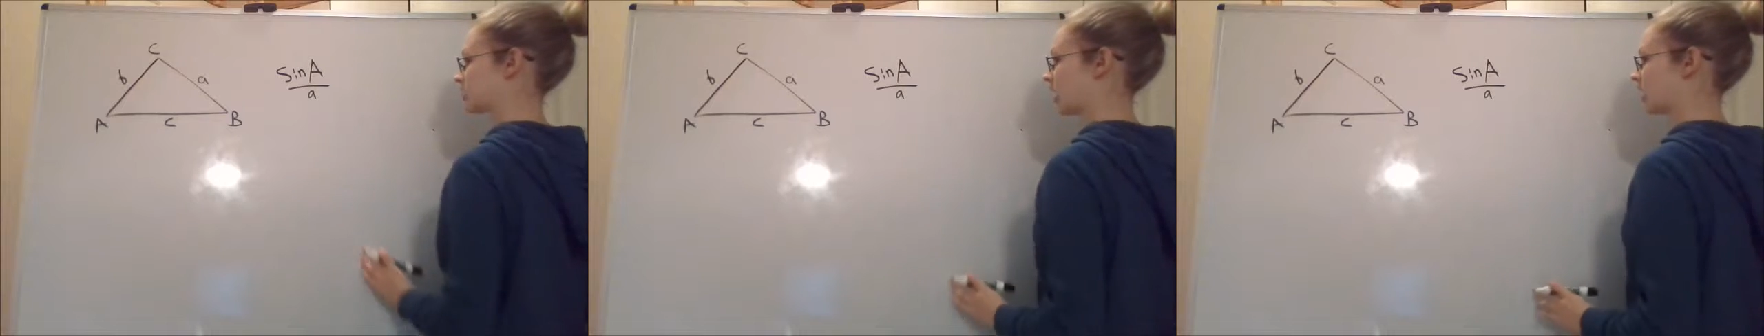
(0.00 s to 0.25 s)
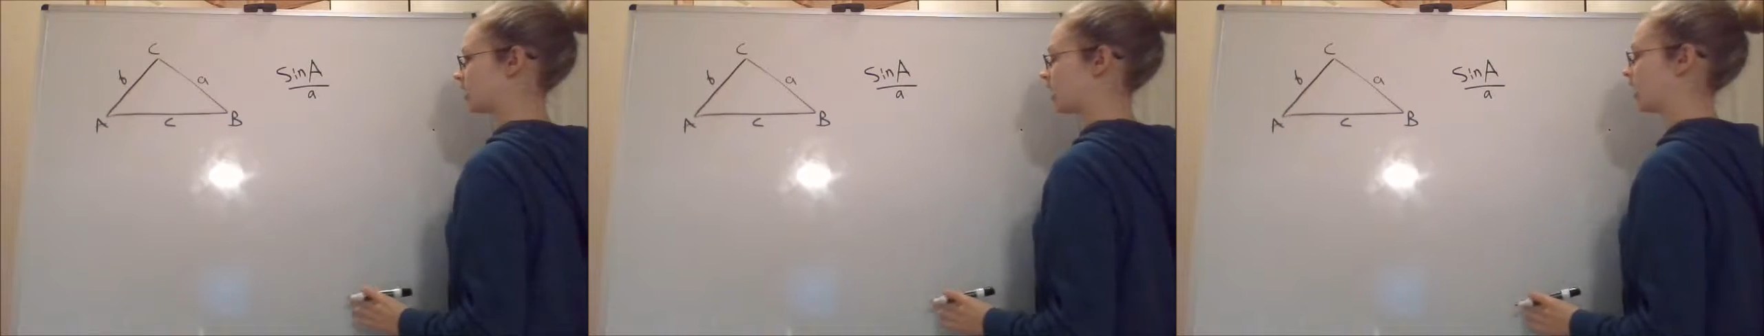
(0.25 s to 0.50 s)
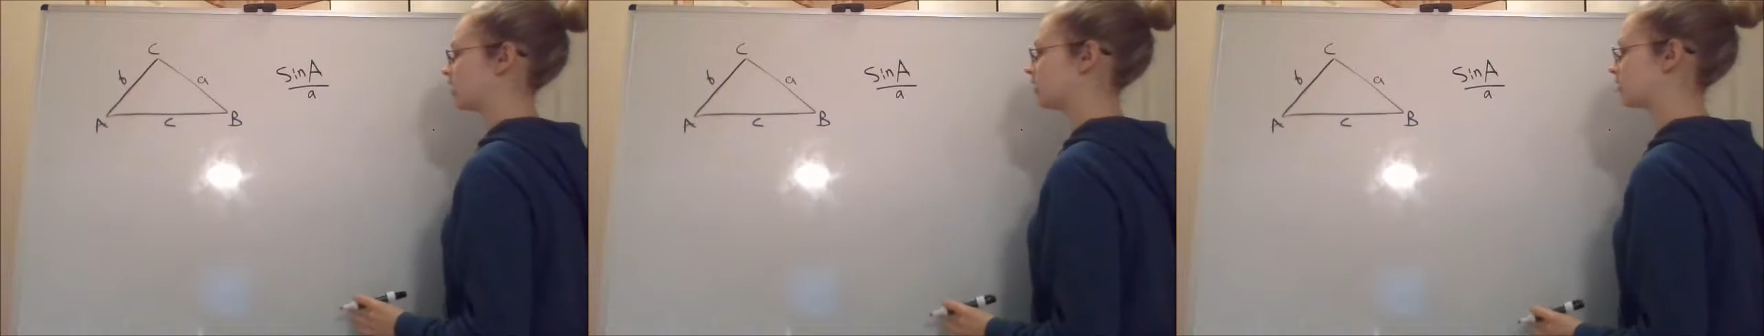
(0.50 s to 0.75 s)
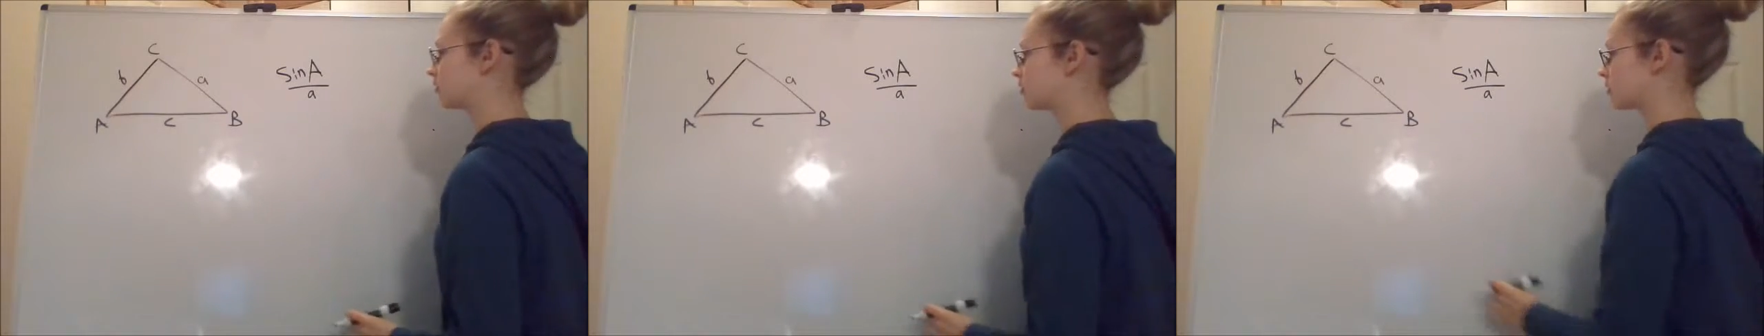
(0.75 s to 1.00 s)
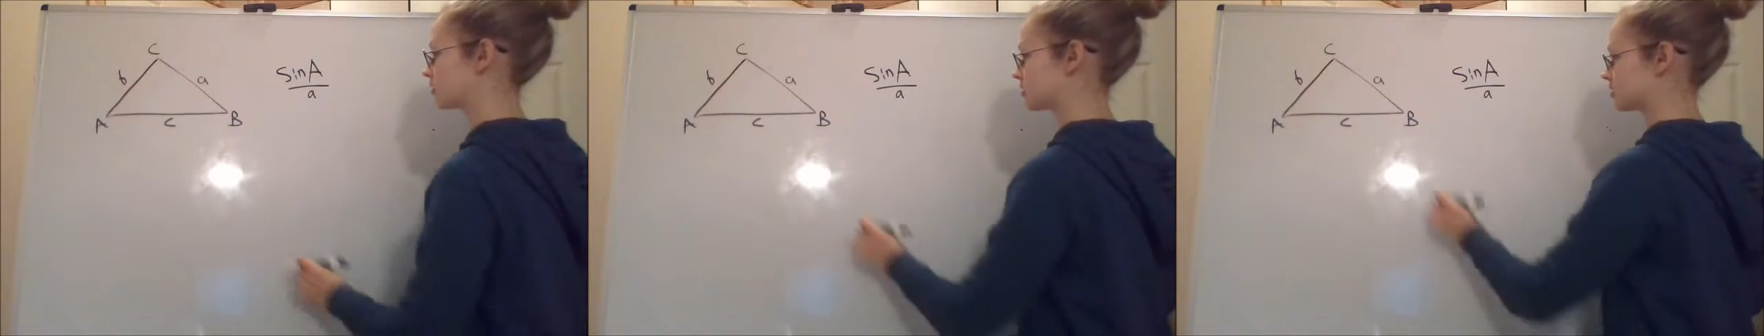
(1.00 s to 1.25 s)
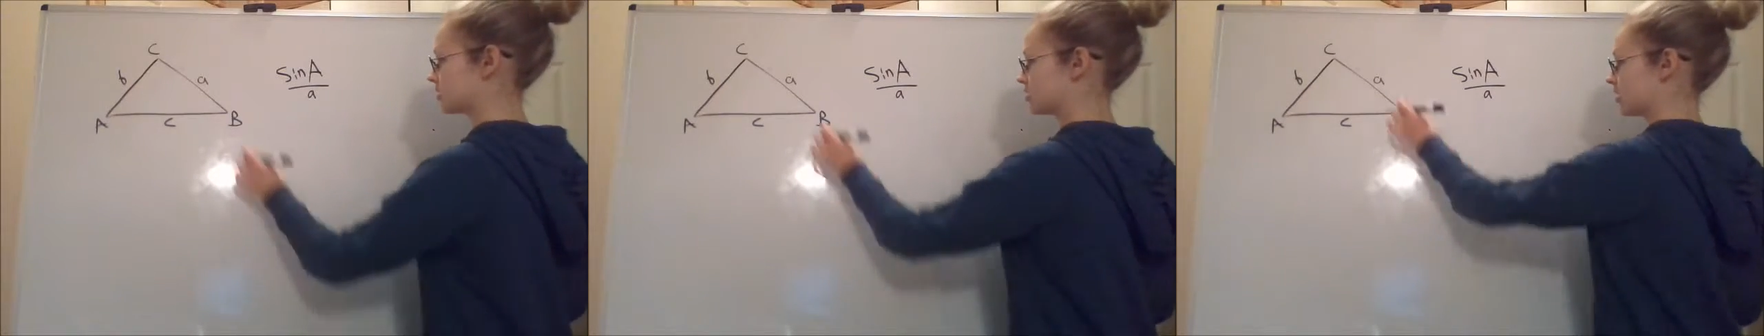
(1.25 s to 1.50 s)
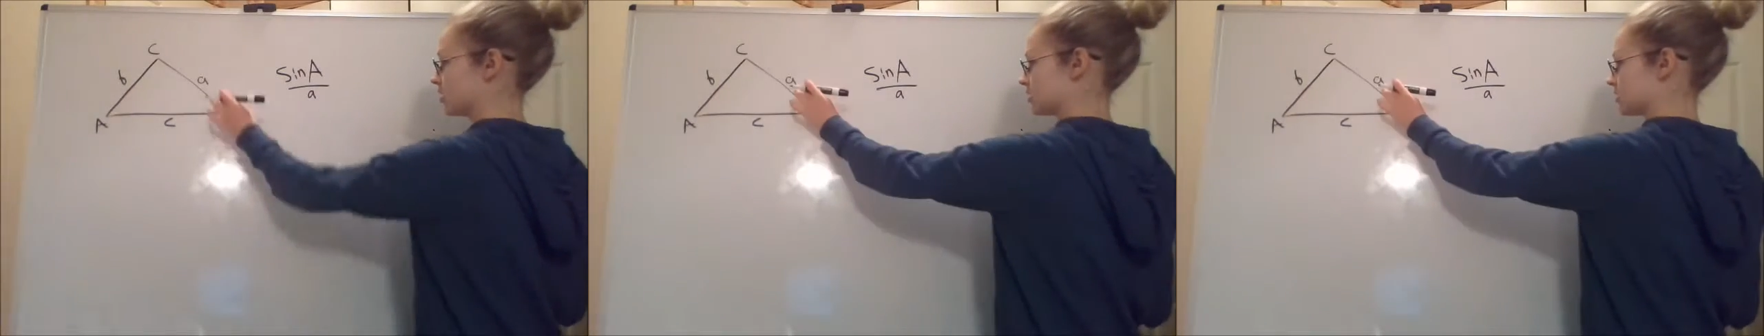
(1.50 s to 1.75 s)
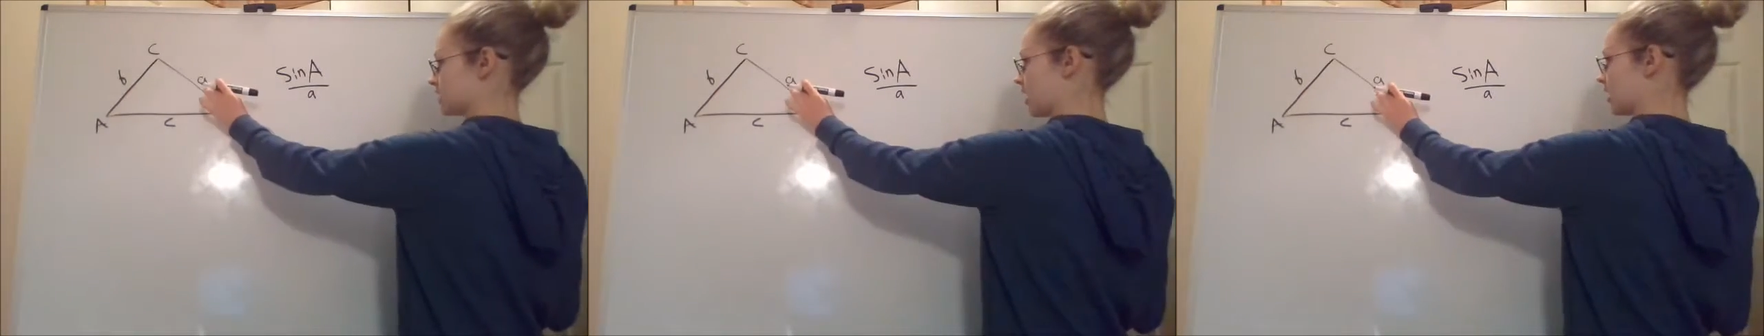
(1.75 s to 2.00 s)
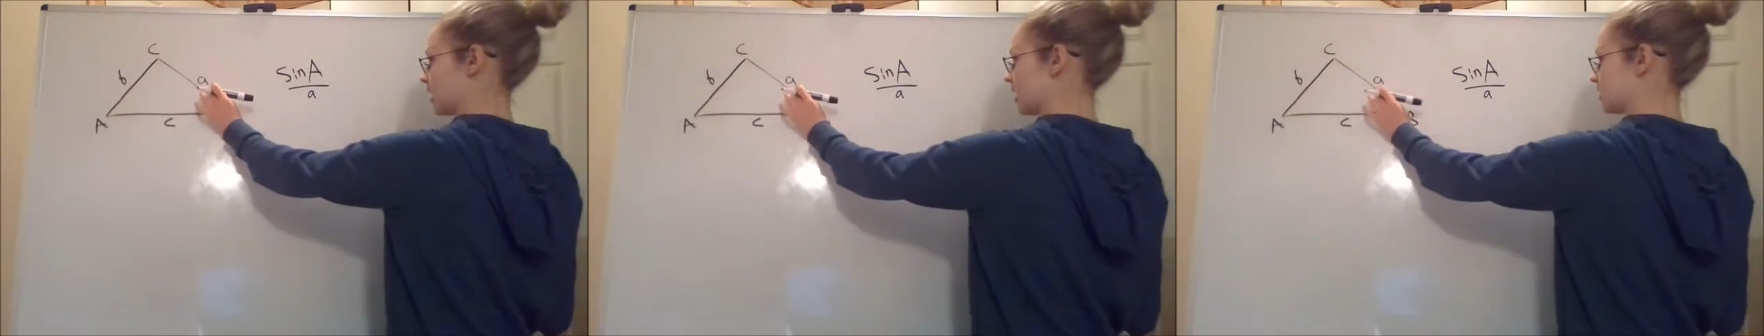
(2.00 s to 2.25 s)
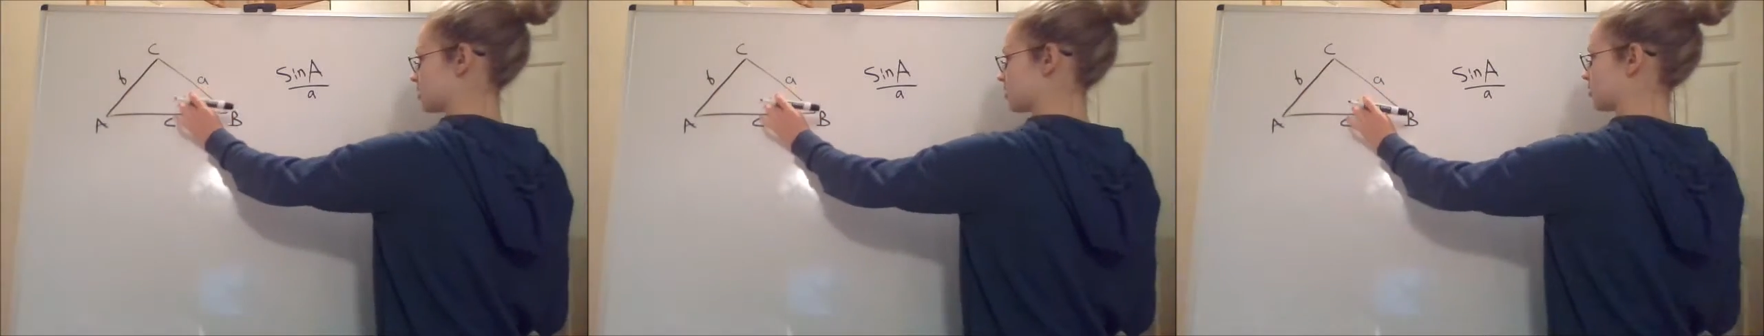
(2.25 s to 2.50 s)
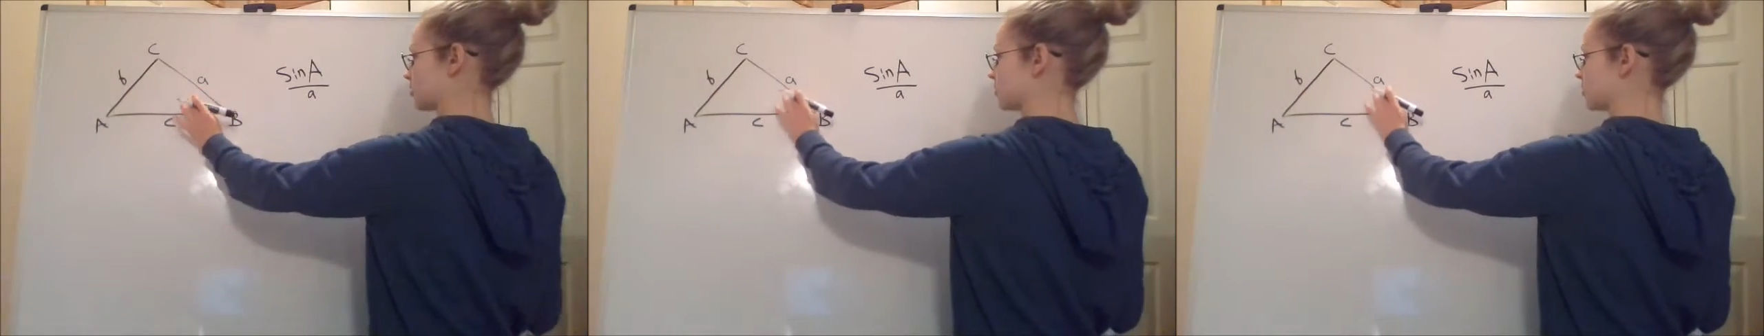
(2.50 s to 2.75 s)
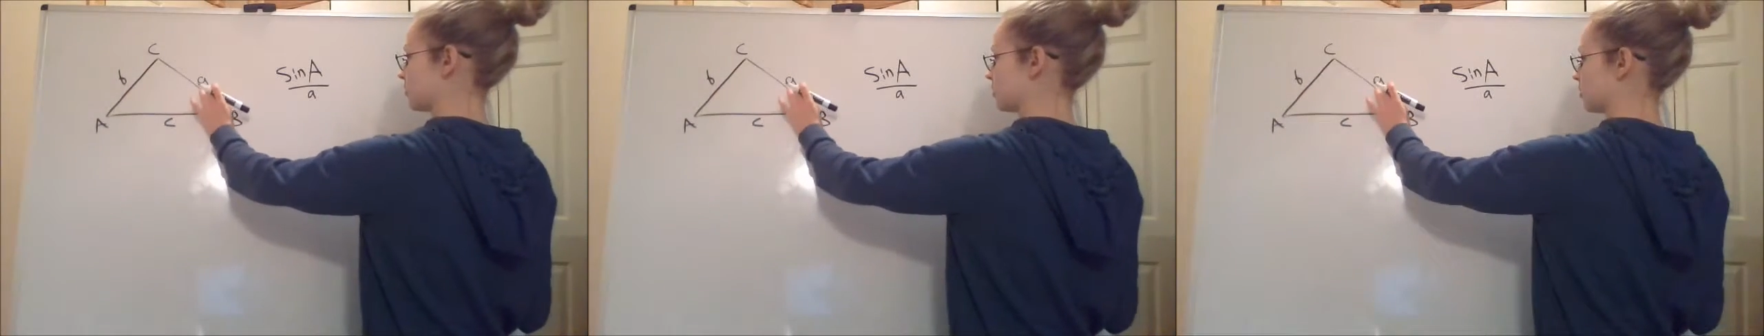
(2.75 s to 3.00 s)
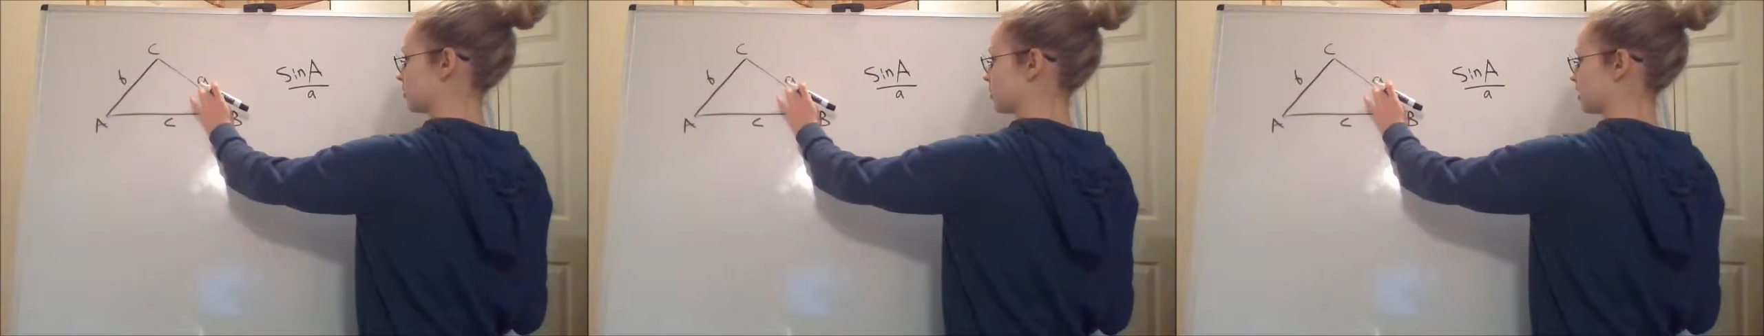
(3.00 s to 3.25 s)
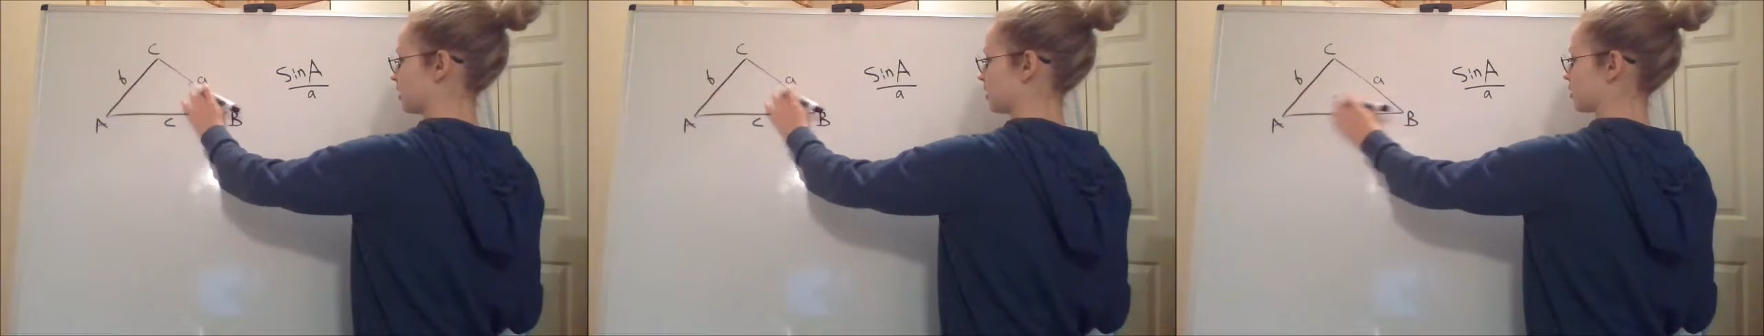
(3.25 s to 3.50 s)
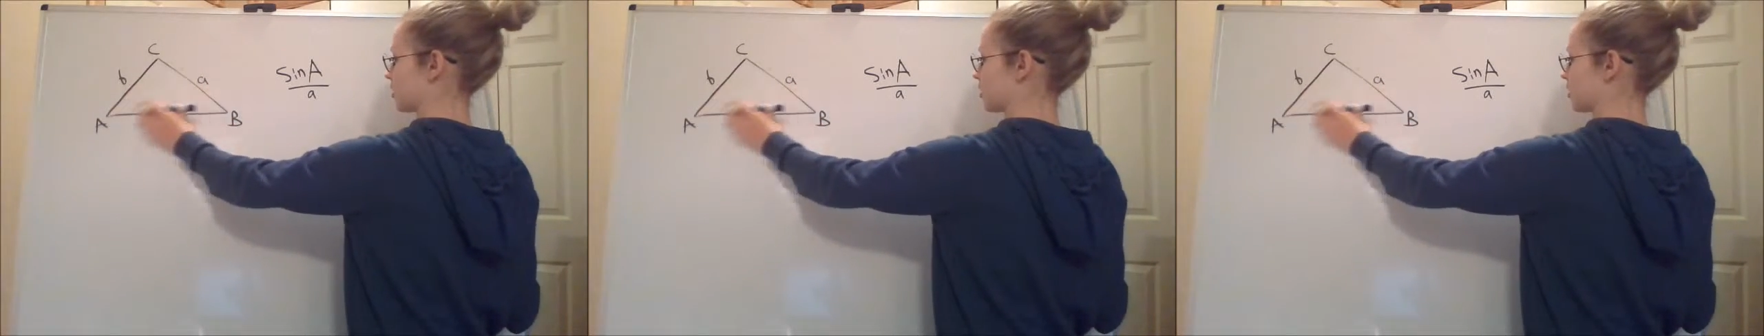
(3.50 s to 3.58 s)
side A, and of course side A is always going to be located